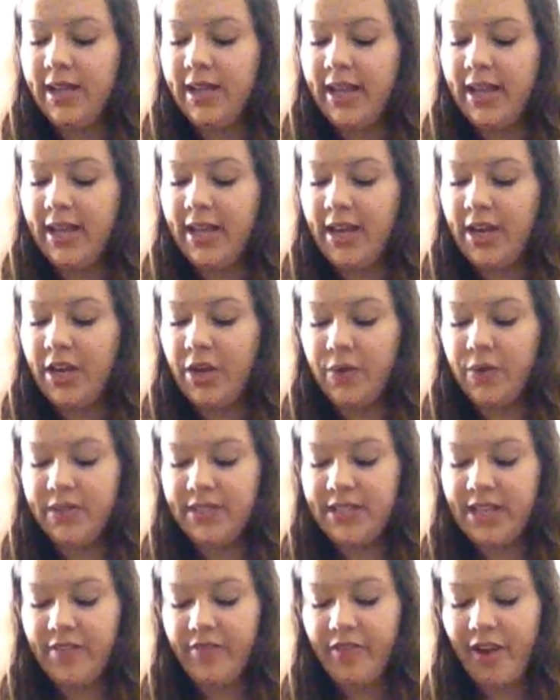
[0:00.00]
and I know
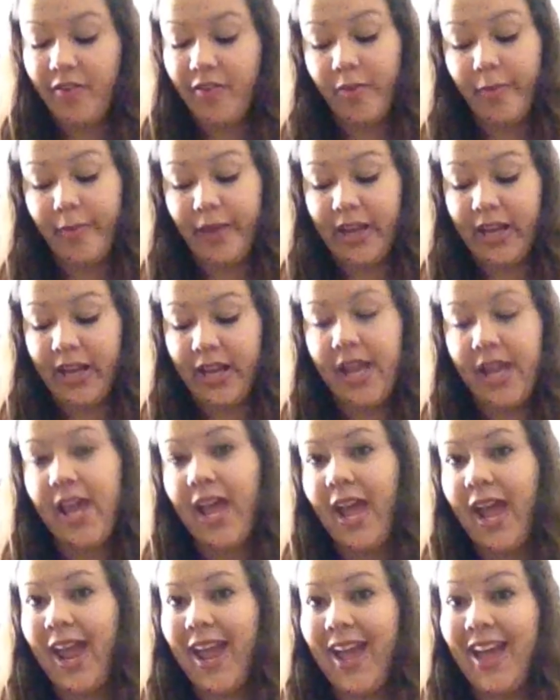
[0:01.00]
it's not for everybody,
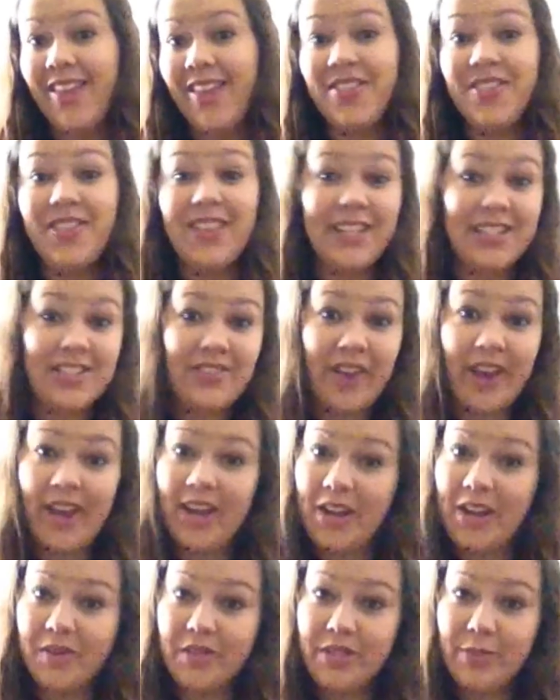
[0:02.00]
and that's
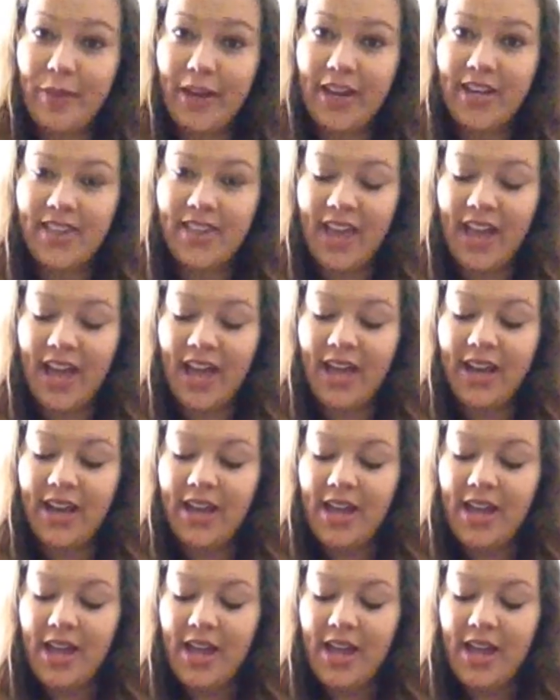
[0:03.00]
fine. I respect that.